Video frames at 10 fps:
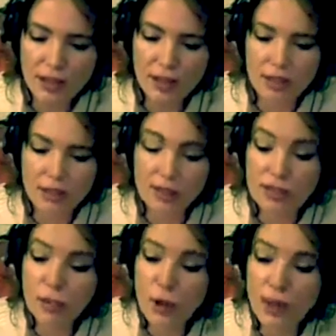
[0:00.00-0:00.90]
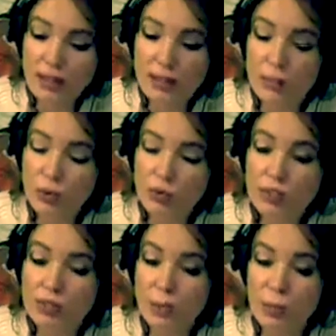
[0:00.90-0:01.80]
if there's a way to move
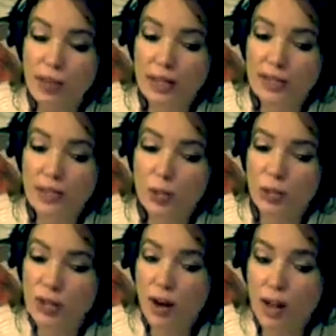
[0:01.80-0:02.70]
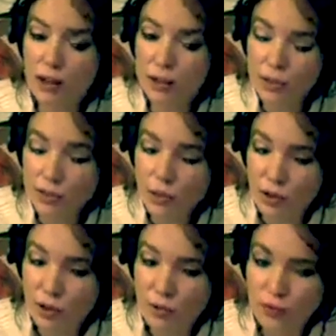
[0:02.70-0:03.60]
into a place that you are guided to
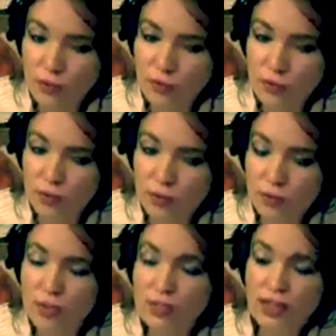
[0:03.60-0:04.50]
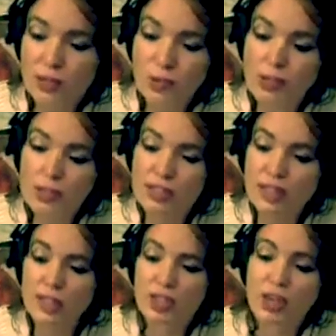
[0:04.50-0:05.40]
go, because that's what this
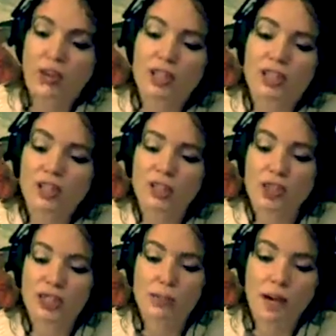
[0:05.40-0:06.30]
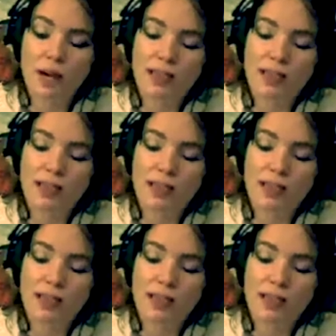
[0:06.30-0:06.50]
Sagittarius energy is about.